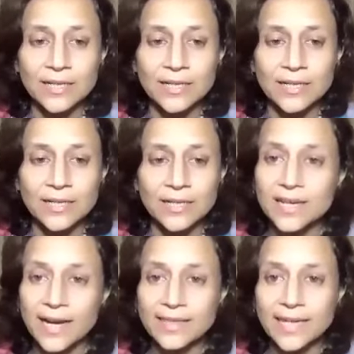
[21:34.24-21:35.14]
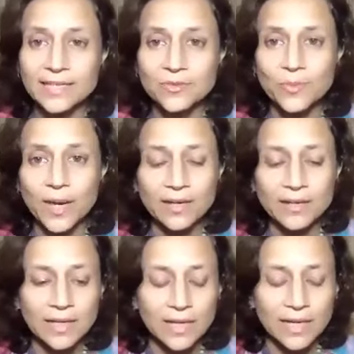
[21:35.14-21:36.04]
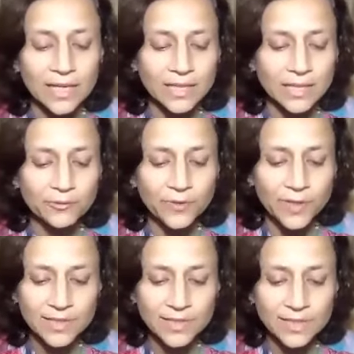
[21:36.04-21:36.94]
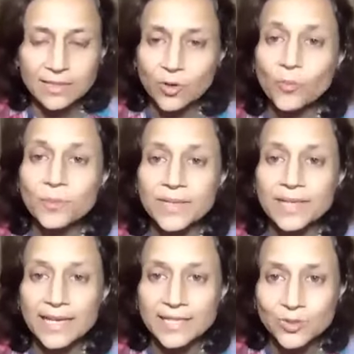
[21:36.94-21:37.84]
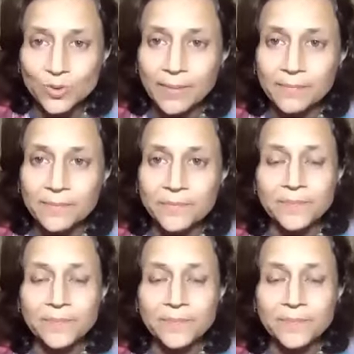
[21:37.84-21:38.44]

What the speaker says: Krishna, and that is where the first opening has to come.